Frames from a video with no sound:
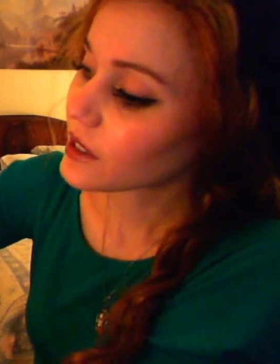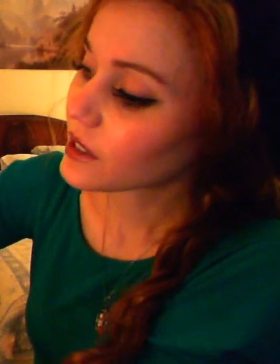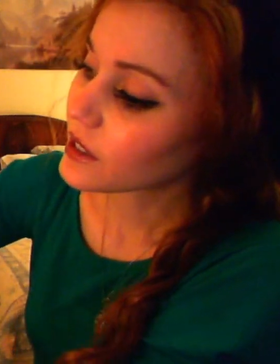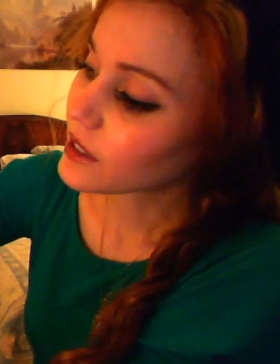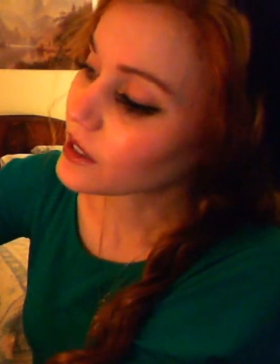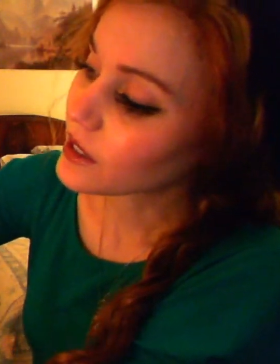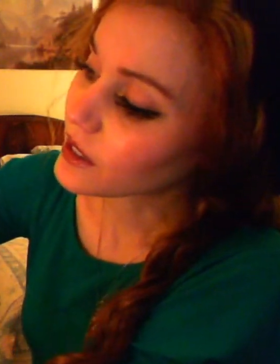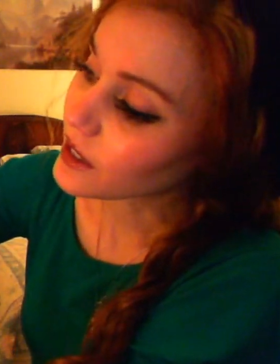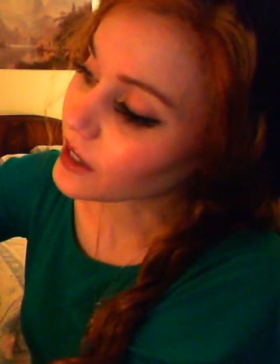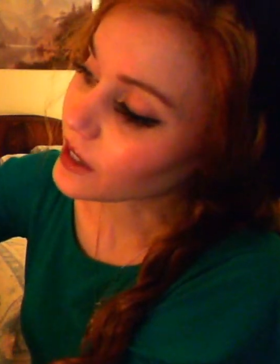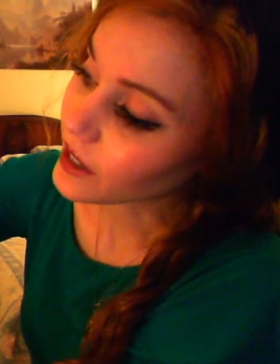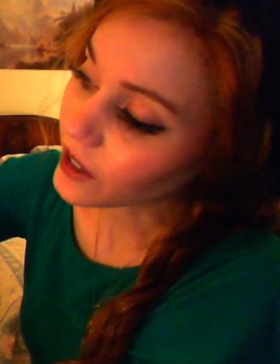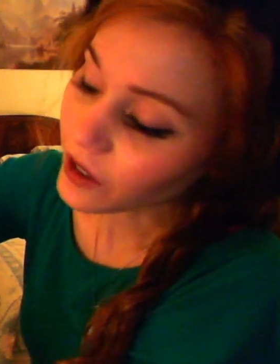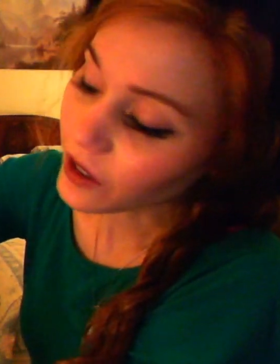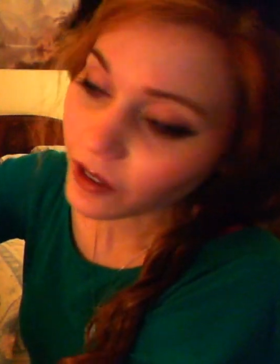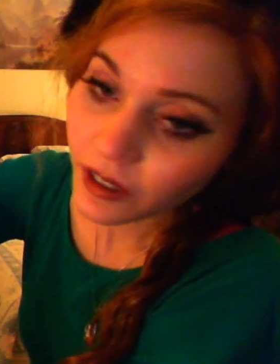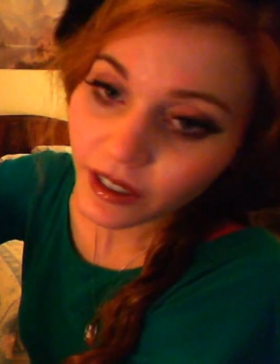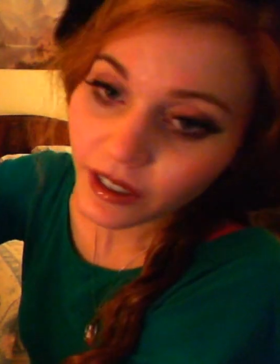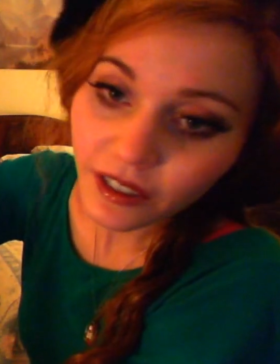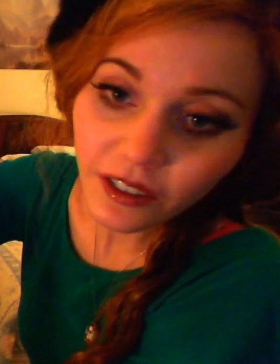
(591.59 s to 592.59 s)
take your
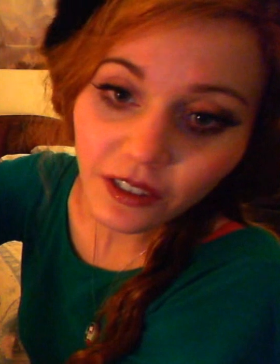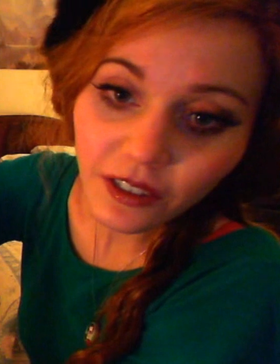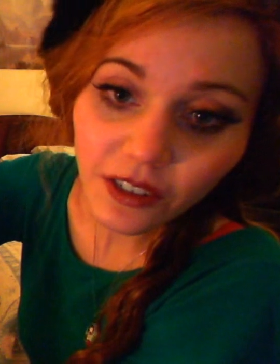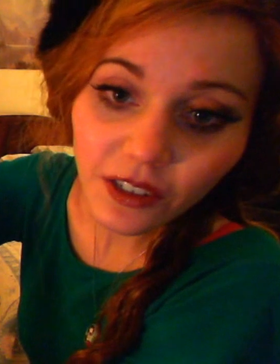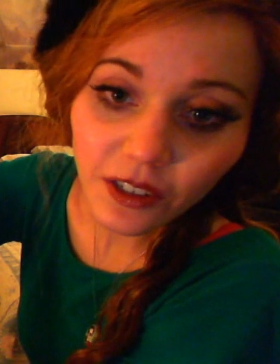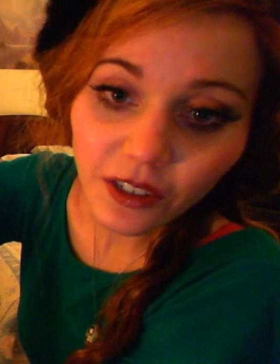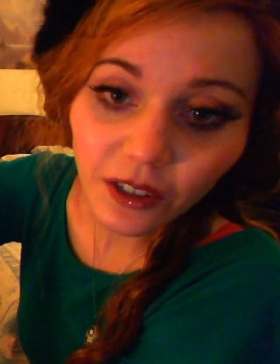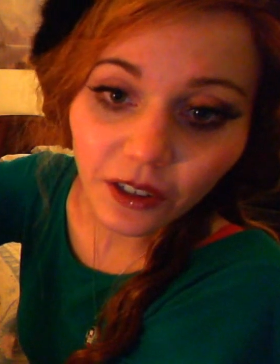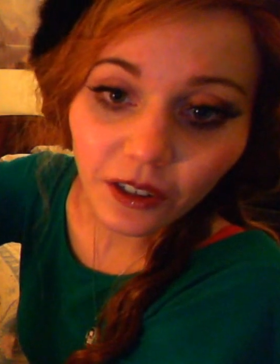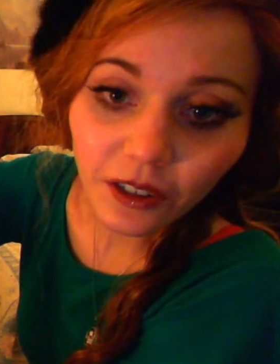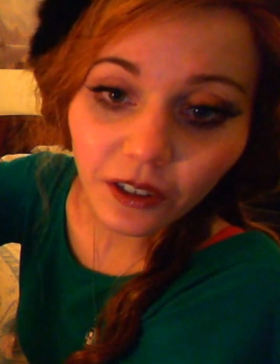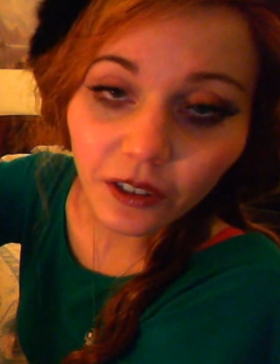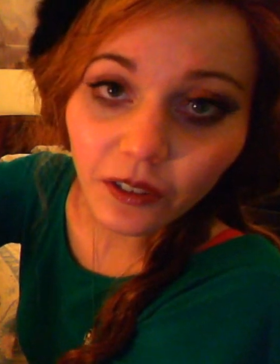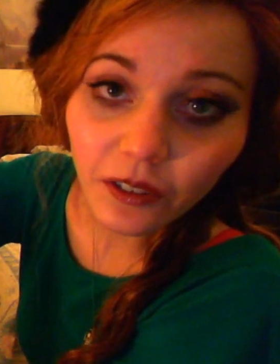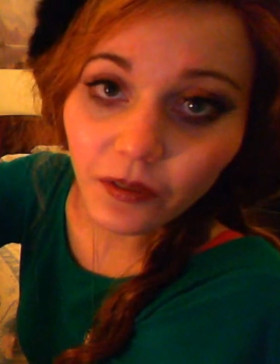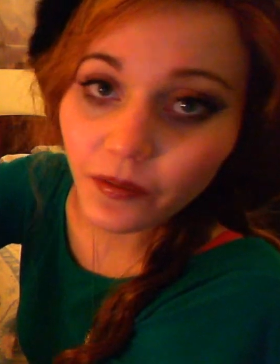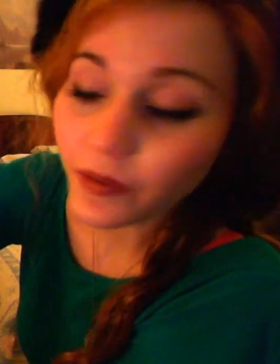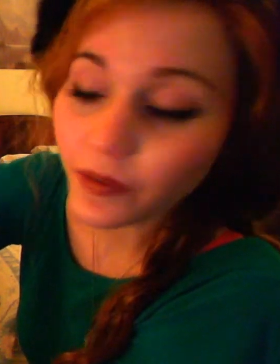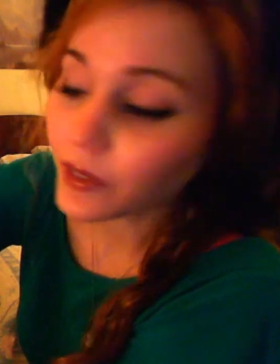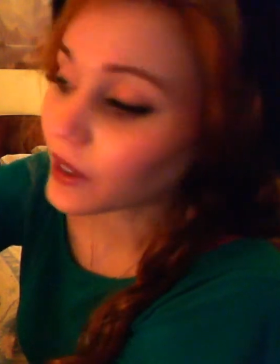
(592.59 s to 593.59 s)
little circle
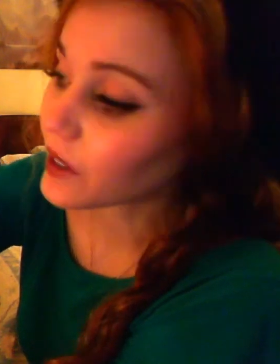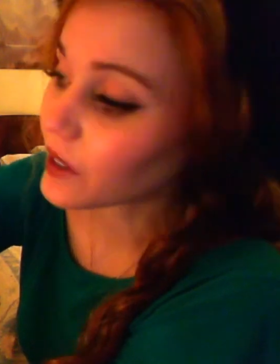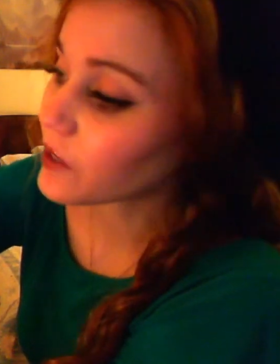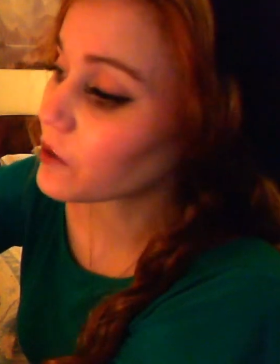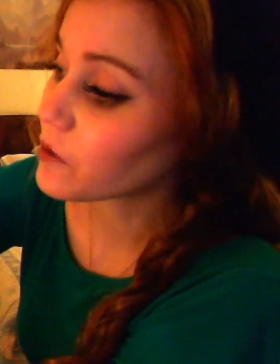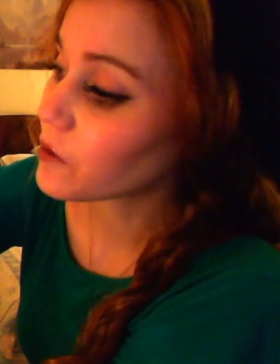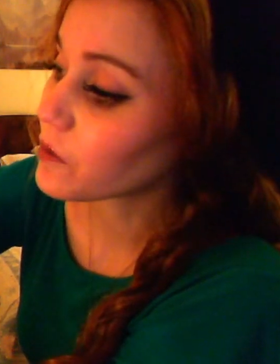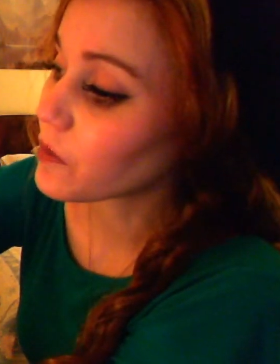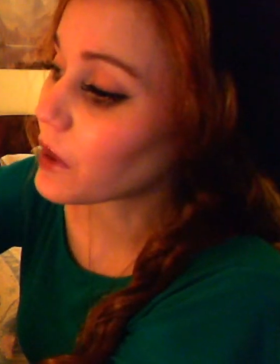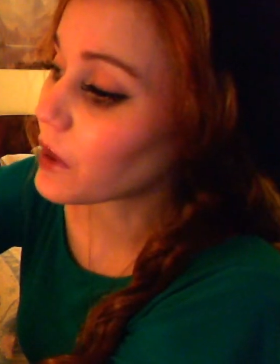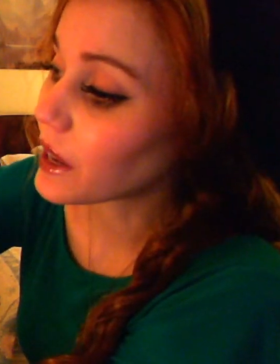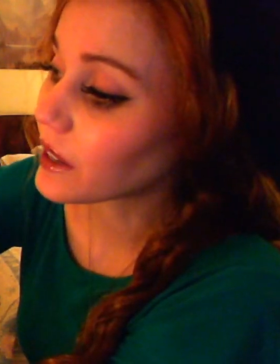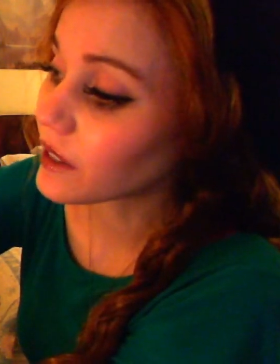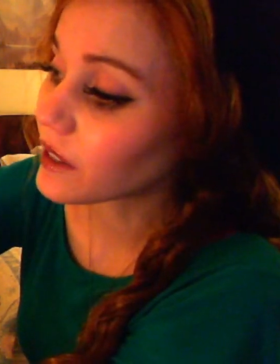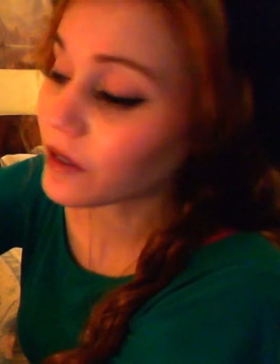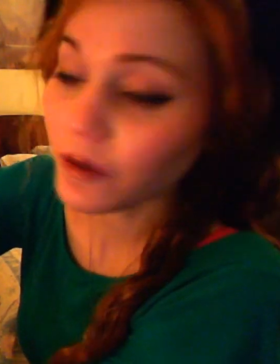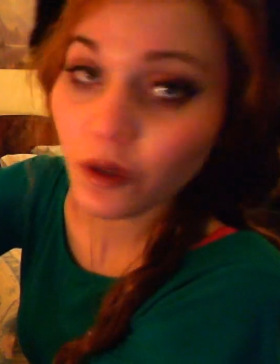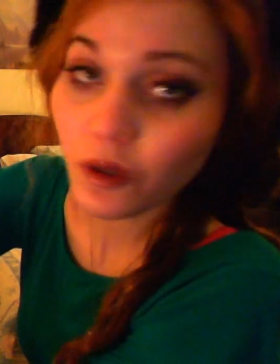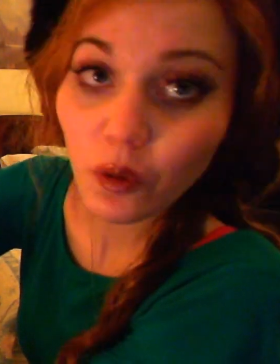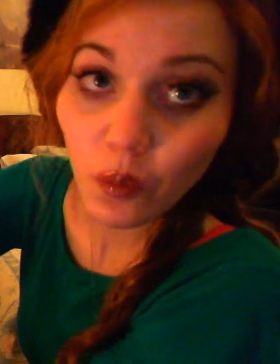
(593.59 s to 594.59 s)
that you've made of
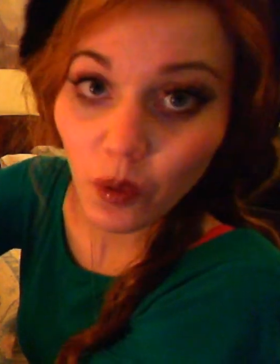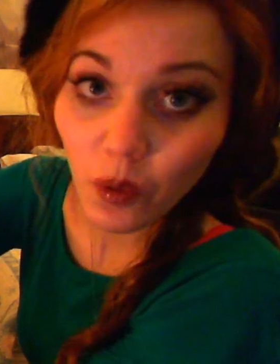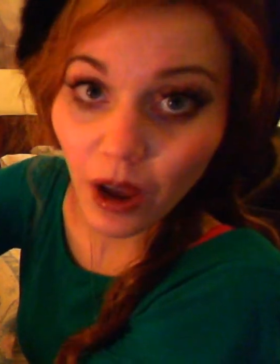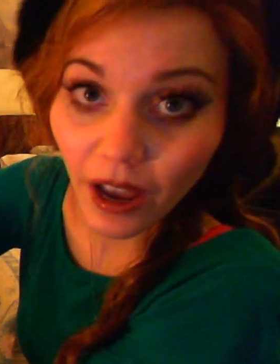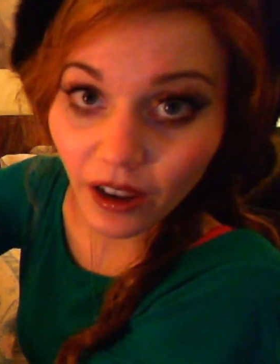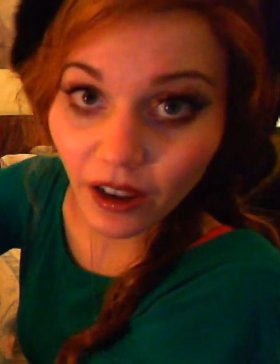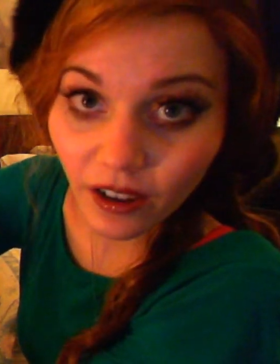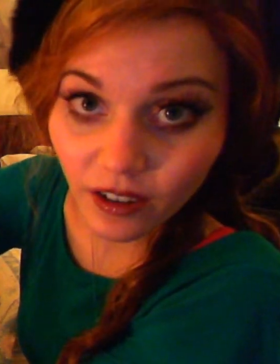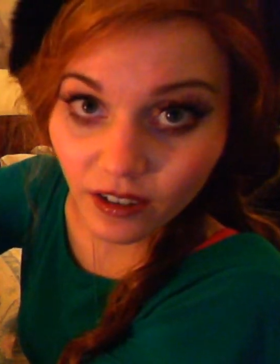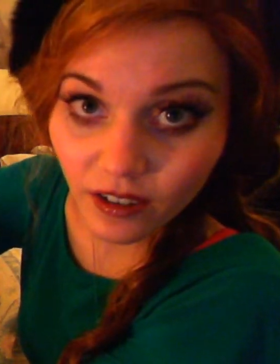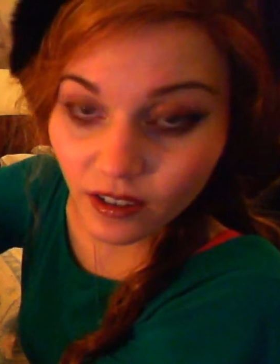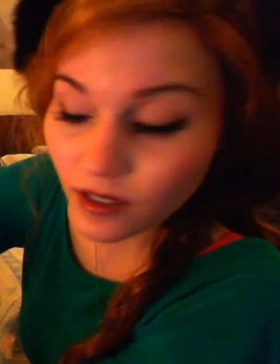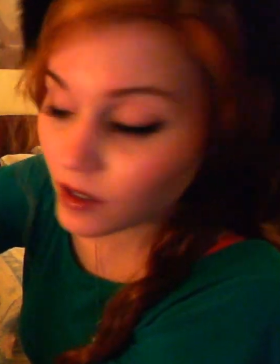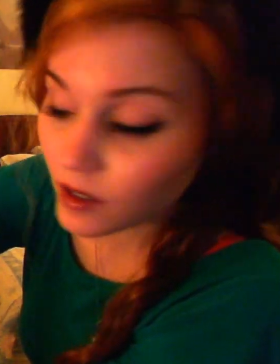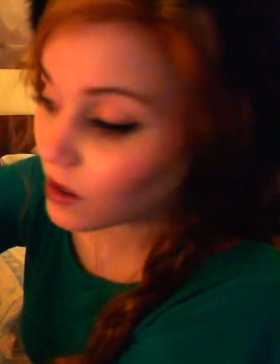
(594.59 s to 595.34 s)
the wax,